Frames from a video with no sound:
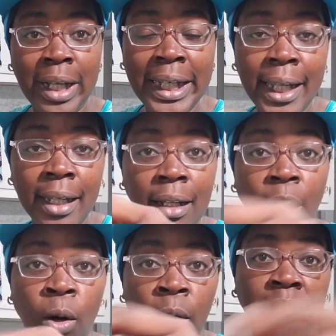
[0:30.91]
click
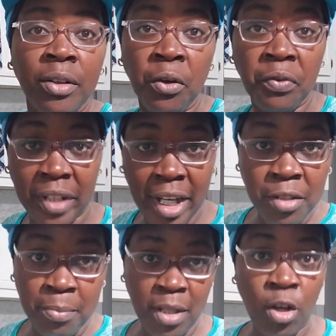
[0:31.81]
on the
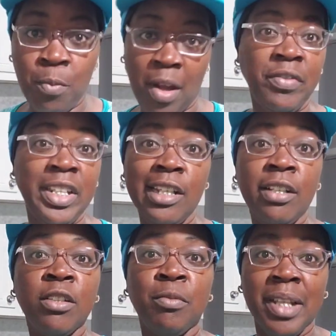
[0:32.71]
notification bell on my
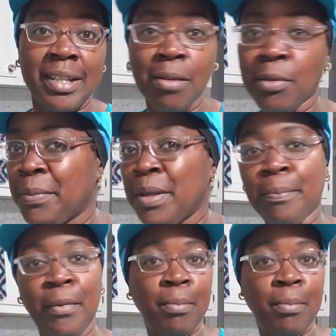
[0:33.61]
videos because I'm going to be